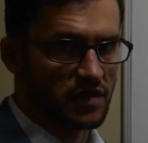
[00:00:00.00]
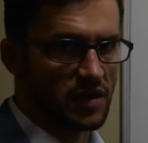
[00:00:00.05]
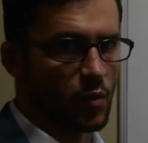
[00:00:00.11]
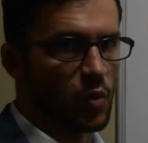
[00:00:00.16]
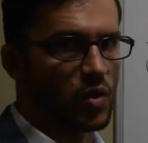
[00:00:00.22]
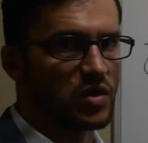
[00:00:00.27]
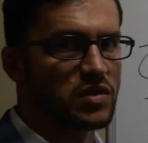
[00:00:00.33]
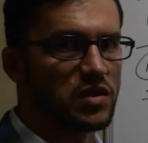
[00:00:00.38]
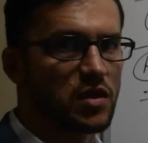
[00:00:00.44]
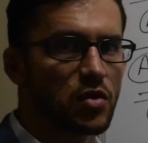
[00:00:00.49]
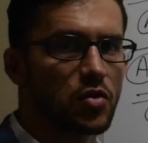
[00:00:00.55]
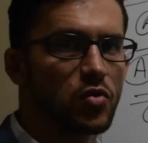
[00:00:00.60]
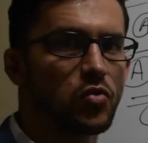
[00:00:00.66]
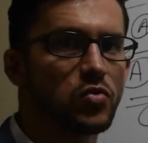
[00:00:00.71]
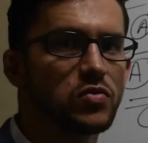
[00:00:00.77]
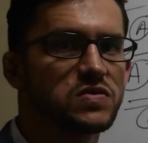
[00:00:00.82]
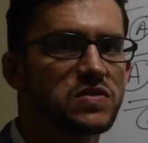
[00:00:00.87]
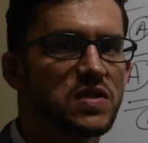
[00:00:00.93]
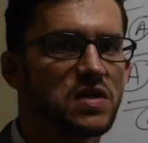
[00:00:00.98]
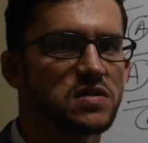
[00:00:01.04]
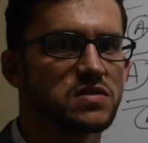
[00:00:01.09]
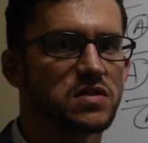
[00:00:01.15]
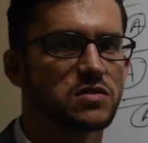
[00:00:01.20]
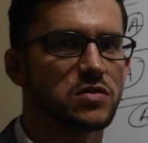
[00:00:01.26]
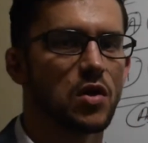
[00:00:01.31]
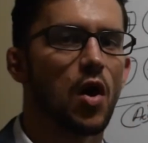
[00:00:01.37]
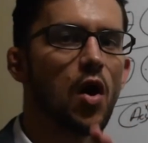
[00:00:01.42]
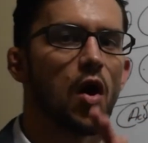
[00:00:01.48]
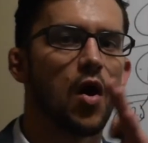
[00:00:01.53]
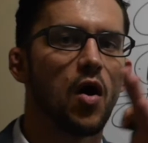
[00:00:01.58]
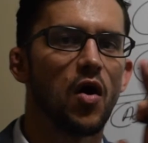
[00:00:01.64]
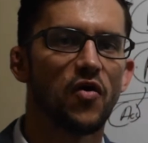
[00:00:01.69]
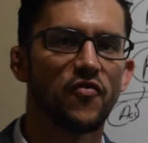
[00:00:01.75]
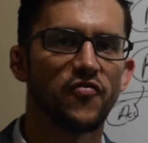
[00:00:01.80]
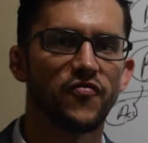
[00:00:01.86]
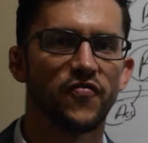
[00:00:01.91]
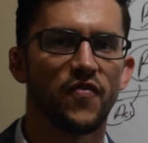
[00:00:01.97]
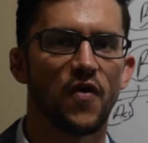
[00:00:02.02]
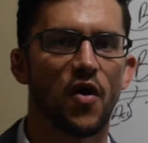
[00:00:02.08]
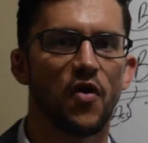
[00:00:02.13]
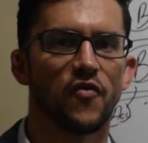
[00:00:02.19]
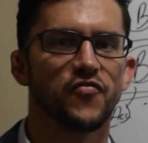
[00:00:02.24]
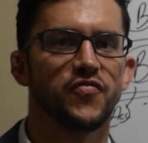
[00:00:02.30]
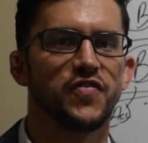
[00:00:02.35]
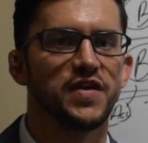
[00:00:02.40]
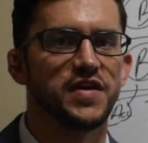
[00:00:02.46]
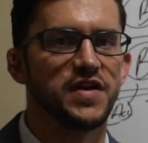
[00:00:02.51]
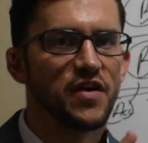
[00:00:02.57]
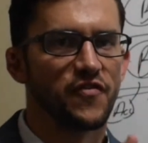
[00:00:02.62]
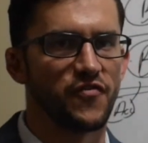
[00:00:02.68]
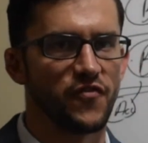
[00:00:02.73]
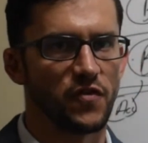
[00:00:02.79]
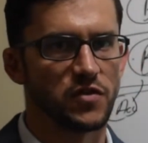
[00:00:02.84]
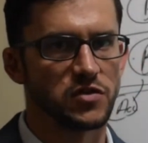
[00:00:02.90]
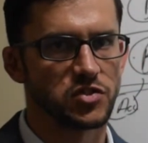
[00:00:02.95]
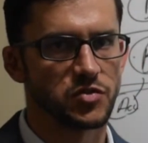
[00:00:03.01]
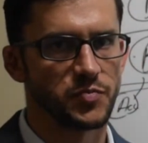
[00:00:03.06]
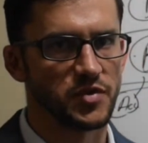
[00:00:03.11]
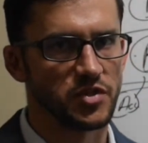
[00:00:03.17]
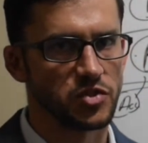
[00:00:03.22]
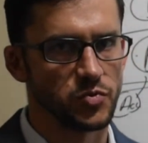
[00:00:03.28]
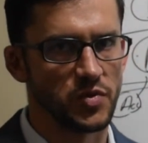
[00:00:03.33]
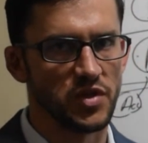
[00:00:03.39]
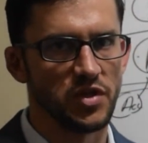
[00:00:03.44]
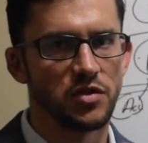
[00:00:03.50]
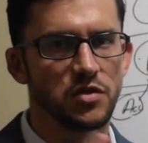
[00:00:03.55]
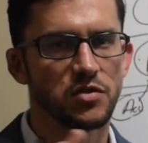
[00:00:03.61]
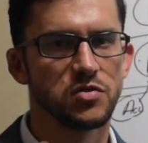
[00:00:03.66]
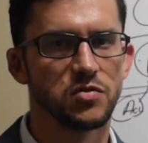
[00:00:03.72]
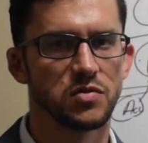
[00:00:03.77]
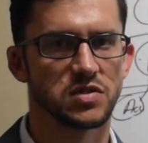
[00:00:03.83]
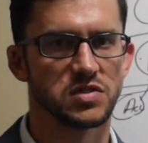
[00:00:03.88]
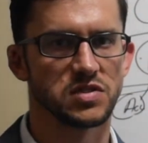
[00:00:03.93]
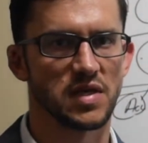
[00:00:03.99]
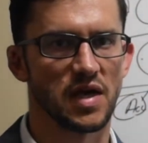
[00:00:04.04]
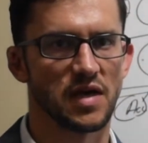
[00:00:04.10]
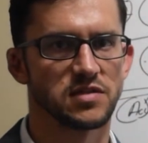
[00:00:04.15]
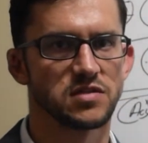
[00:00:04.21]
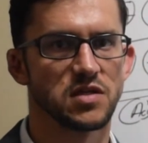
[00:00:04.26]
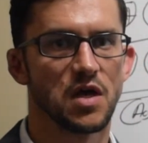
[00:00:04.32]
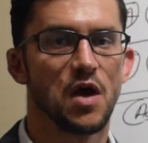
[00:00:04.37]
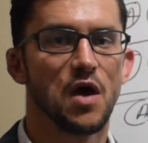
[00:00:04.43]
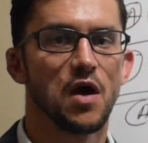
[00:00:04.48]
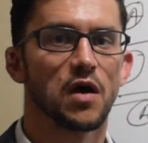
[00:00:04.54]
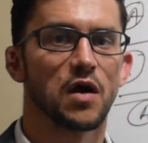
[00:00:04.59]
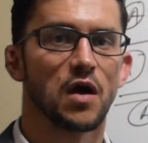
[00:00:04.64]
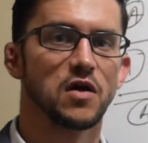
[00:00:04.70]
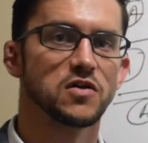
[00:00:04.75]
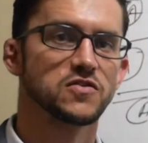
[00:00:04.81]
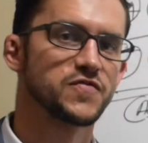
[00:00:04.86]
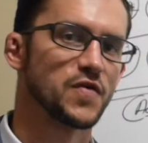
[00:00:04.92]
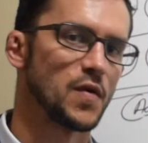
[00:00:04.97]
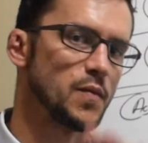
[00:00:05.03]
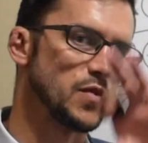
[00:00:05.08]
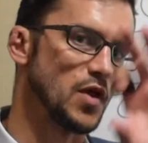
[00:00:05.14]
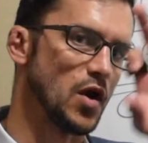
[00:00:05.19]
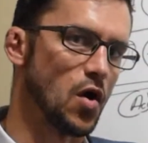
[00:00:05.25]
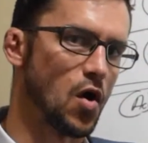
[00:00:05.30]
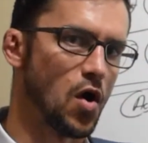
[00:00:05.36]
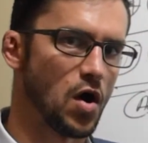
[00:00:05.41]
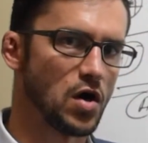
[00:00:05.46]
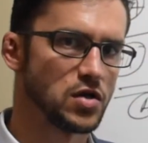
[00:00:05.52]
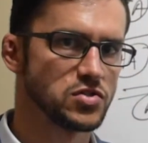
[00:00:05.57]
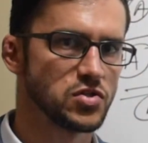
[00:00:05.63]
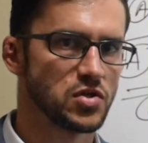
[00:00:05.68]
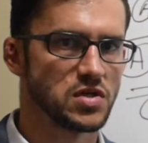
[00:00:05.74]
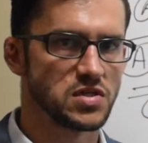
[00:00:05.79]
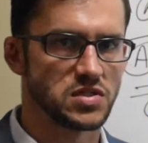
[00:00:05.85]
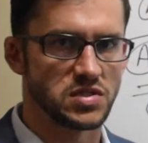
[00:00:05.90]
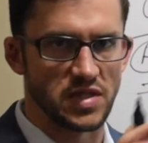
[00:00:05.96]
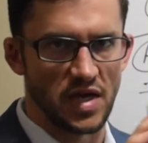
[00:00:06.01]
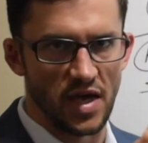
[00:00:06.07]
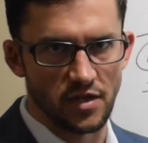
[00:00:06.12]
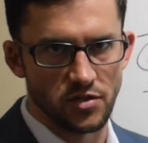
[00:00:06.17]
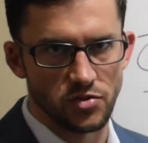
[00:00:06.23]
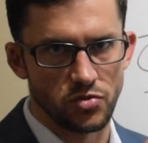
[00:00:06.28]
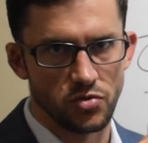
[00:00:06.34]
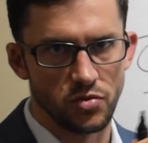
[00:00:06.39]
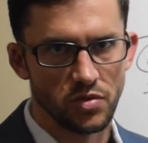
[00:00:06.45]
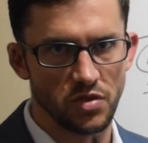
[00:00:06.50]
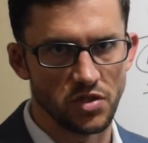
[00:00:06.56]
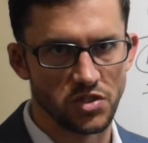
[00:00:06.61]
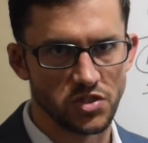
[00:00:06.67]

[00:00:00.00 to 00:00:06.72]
And what the accrual says is half of the difference between the two estates goes from the larger estate to the